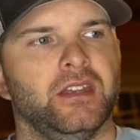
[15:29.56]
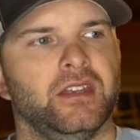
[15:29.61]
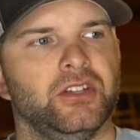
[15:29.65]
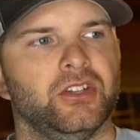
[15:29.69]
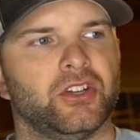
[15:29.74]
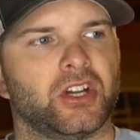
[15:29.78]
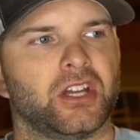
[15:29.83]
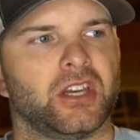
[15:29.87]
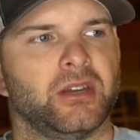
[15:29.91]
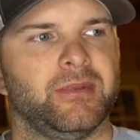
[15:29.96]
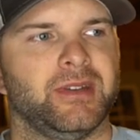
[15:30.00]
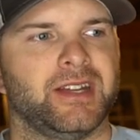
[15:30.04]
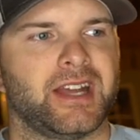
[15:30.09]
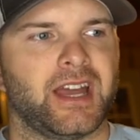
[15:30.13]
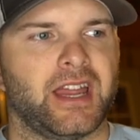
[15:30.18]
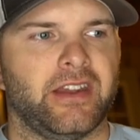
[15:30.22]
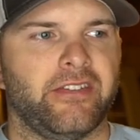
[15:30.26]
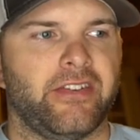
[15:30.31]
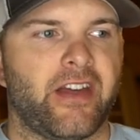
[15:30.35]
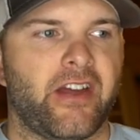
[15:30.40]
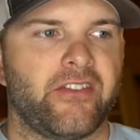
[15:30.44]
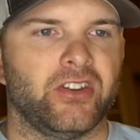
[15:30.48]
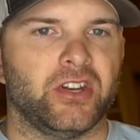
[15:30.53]
You're going to be kind
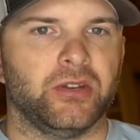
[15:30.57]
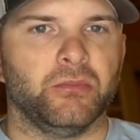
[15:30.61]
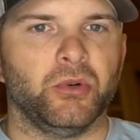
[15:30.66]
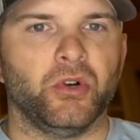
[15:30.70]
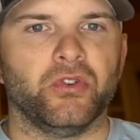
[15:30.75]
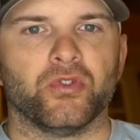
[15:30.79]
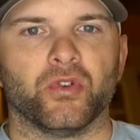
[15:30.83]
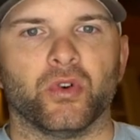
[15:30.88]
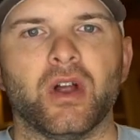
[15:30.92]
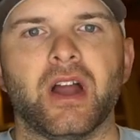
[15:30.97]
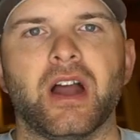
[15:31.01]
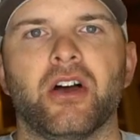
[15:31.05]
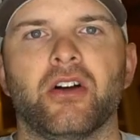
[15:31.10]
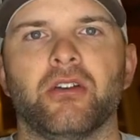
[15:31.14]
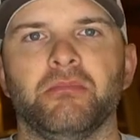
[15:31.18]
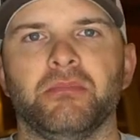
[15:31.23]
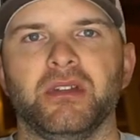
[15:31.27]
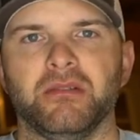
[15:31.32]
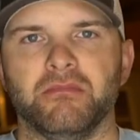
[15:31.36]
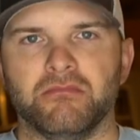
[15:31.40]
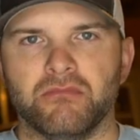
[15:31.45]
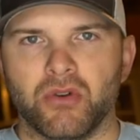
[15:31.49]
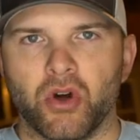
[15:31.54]
of having to move around,
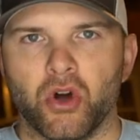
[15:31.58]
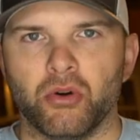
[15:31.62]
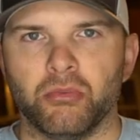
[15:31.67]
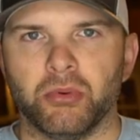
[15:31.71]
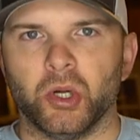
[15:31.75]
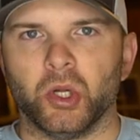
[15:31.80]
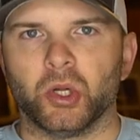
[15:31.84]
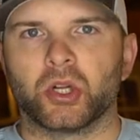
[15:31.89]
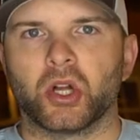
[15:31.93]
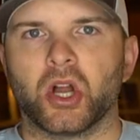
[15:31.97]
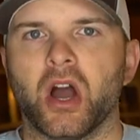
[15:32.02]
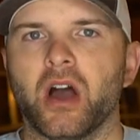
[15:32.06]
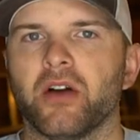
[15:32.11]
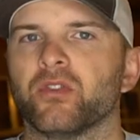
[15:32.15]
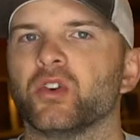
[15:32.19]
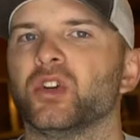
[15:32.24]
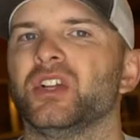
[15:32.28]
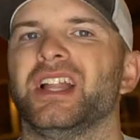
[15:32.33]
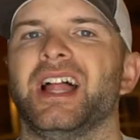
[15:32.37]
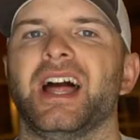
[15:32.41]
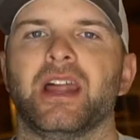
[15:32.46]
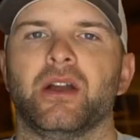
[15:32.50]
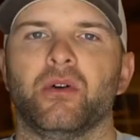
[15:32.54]
be mobile, cover
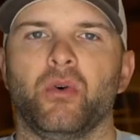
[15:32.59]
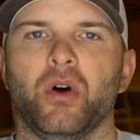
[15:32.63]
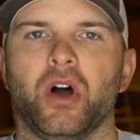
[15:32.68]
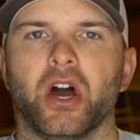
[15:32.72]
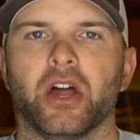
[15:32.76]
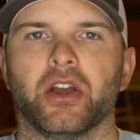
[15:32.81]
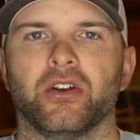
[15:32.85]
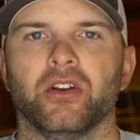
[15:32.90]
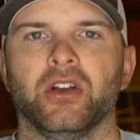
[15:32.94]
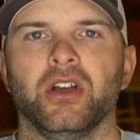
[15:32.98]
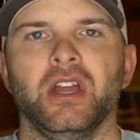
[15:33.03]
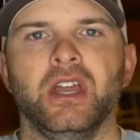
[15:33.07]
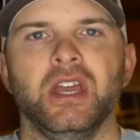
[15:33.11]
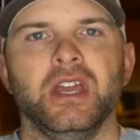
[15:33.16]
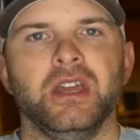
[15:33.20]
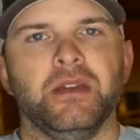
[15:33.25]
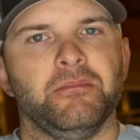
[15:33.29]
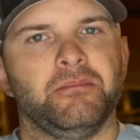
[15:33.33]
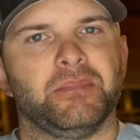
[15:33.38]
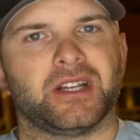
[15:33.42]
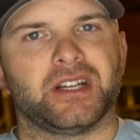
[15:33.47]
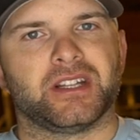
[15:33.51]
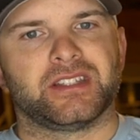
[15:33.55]
a lot of water,
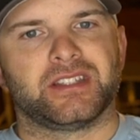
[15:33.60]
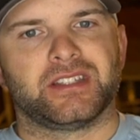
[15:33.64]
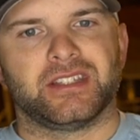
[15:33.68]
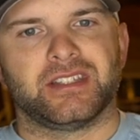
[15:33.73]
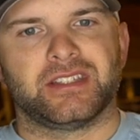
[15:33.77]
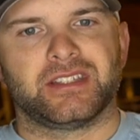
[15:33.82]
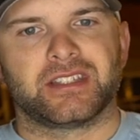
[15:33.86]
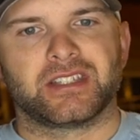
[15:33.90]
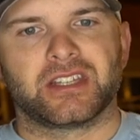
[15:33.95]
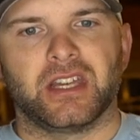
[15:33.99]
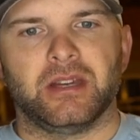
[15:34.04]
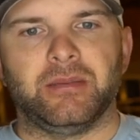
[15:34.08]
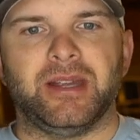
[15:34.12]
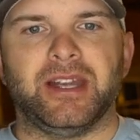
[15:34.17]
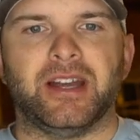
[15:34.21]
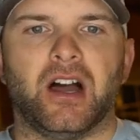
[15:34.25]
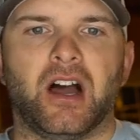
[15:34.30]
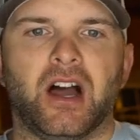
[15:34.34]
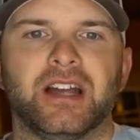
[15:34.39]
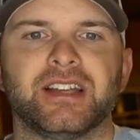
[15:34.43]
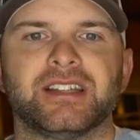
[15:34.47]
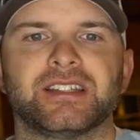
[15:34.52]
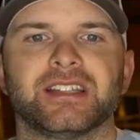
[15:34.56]
because this is going to be an
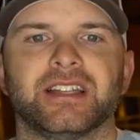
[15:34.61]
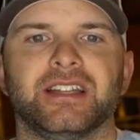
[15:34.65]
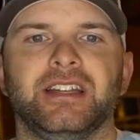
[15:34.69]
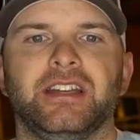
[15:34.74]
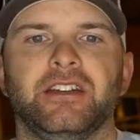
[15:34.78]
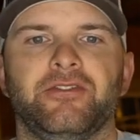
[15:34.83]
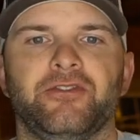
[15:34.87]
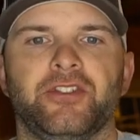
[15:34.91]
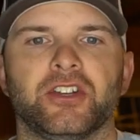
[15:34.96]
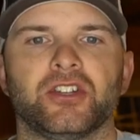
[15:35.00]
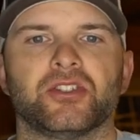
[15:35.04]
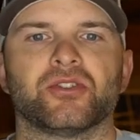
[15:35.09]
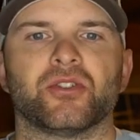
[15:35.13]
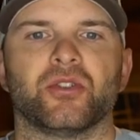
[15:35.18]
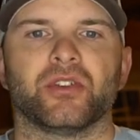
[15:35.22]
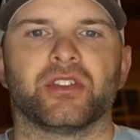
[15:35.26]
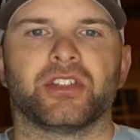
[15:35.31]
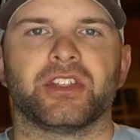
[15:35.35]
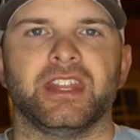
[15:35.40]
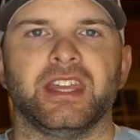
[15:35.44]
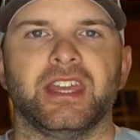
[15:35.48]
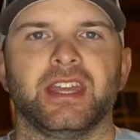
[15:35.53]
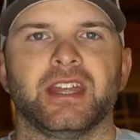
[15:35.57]
isolated fish sort
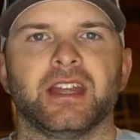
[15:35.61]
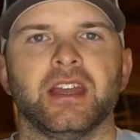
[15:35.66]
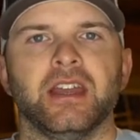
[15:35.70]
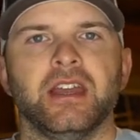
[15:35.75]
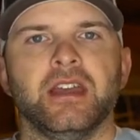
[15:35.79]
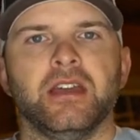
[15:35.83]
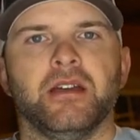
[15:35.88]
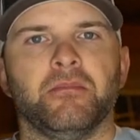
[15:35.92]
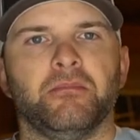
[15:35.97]
of thing.